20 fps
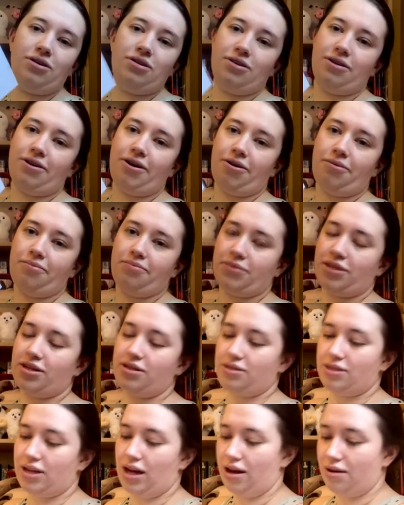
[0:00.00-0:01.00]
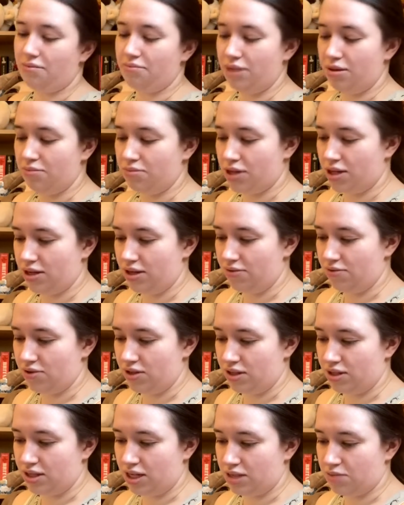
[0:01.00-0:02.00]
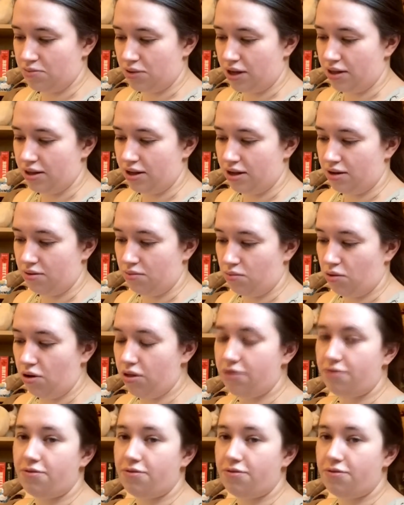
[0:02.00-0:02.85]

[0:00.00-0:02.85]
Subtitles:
Because that meme didn't even exist back then. What the